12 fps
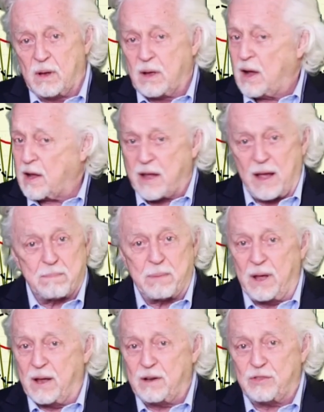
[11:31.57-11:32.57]
I can't
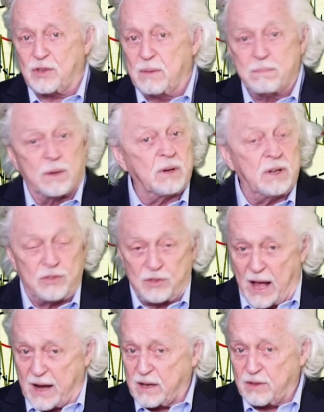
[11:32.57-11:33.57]
be any simpler. It's
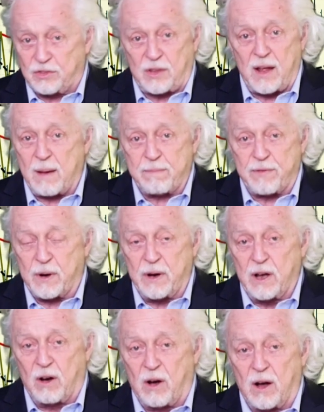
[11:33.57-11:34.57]
not going to stay up very
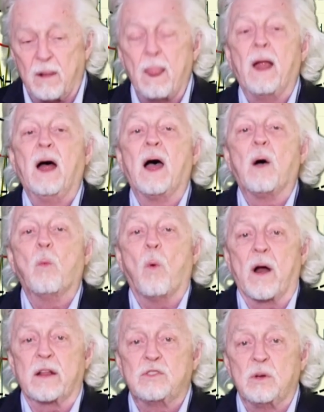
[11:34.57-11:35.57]
long.
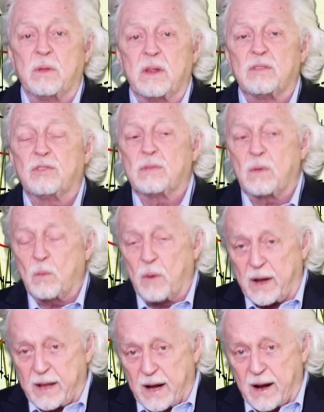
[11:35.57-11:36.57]
Want to do this.
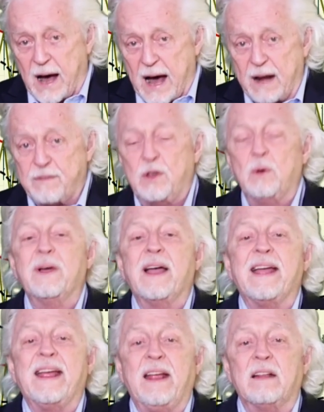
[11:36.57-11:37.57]
Want to get a lot of you
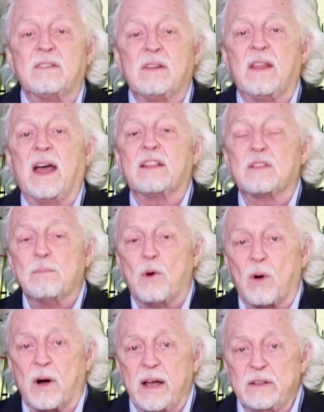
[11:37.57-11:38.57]
into that. The
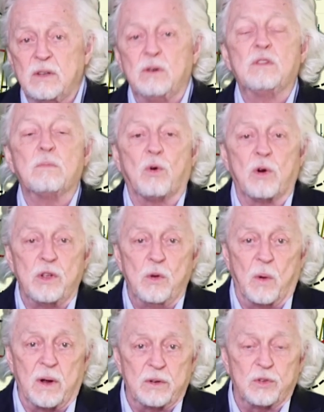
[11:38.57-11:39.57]
more I do, the more
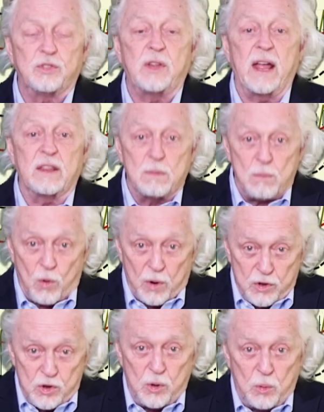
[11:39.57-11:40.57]
you understand, the more
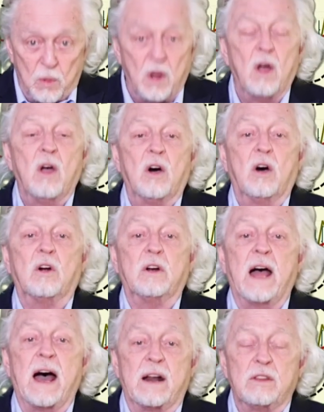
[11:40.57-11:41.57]
you learn
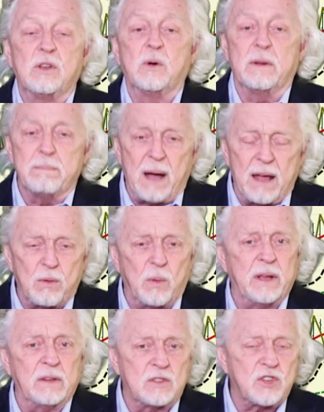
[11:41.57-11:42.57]
how to do it. And by the
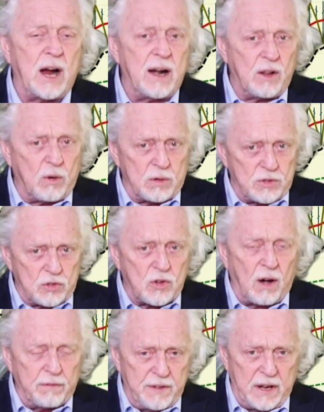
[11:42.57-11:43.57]
way, in the charting course, it's
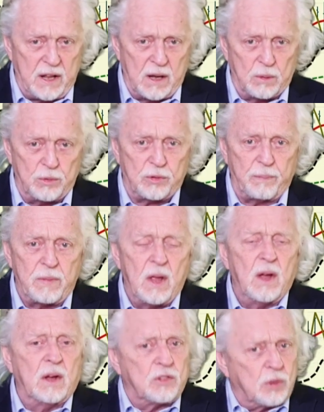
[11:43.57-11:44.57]
all videos.
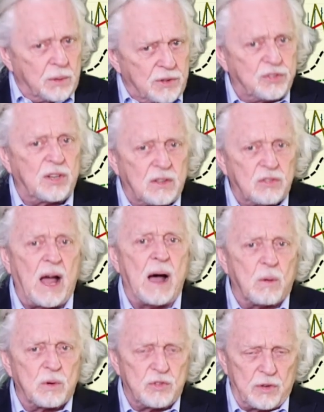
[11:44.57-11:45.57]
So it's 6
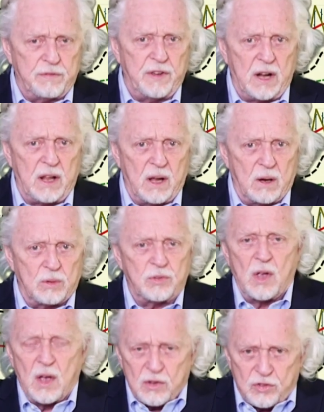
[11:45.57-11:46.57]
hours of videos.
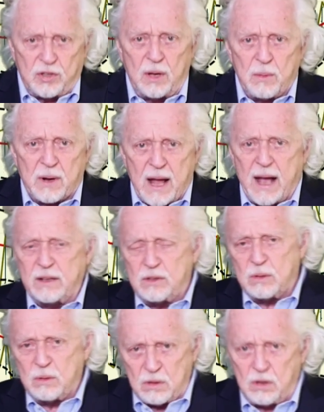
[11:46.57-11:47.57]
See what I
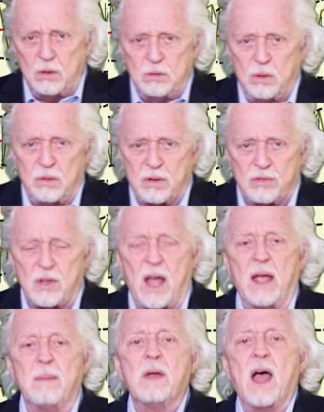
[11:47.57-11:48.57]
do. You do the
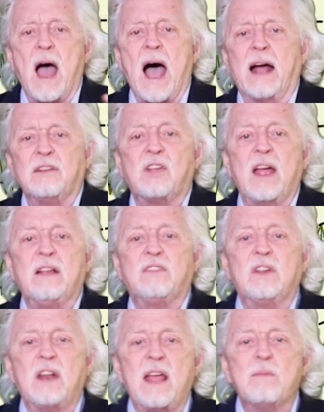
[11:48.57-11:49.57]
same. I take
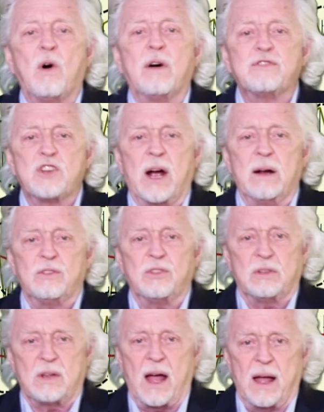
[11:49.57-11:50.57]
the name off charts
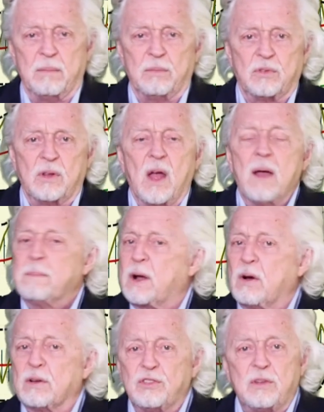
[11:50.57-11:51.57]
at times
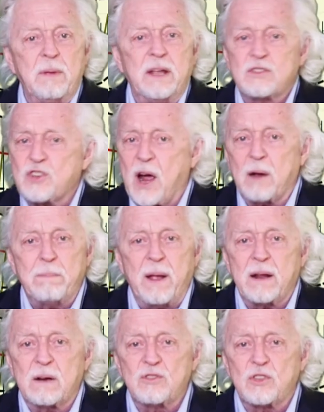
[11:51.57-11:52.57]
because to me a chart
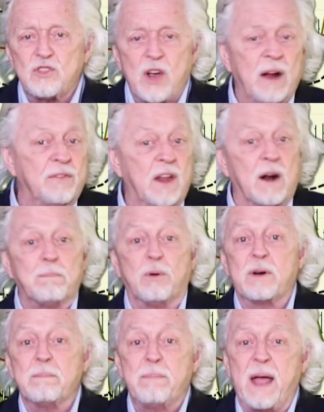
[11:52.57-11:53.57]
pattern's a chart, and then I'll
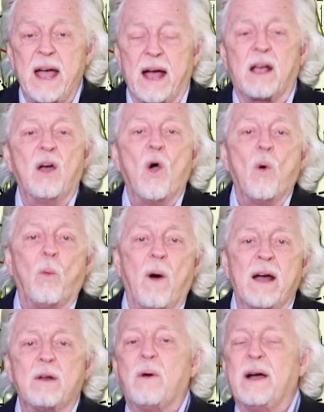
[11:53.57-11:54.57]
put them back.
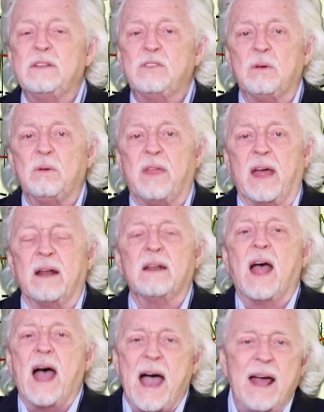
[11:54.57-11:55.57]
Why do I do that?
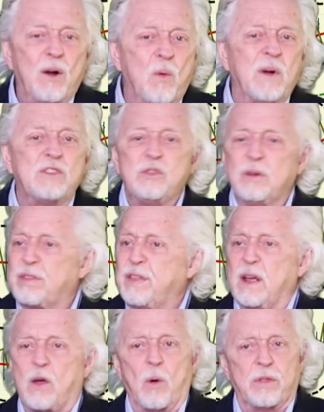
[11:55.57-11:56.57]
I don't want you to
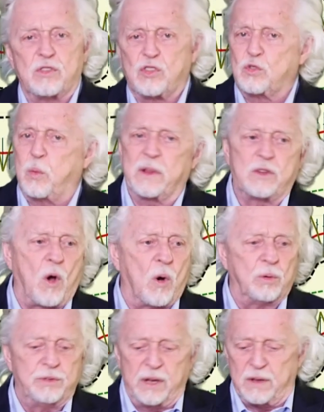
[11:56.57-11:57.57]
think, oh, this is what
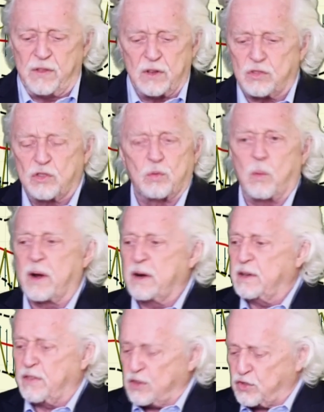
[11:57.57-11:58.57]
gold did, this is what
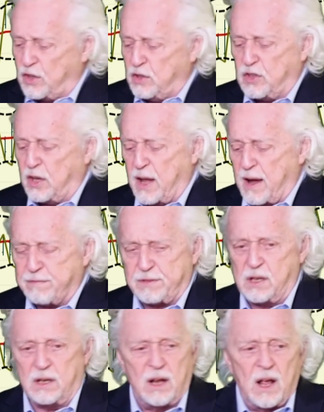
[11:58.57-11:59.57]
this ETF
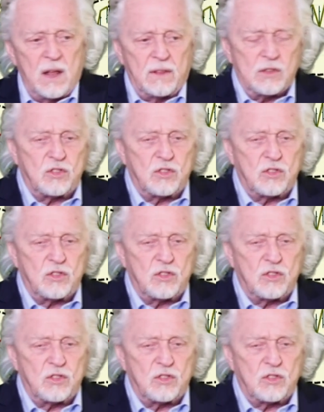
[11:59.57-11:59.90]
did, this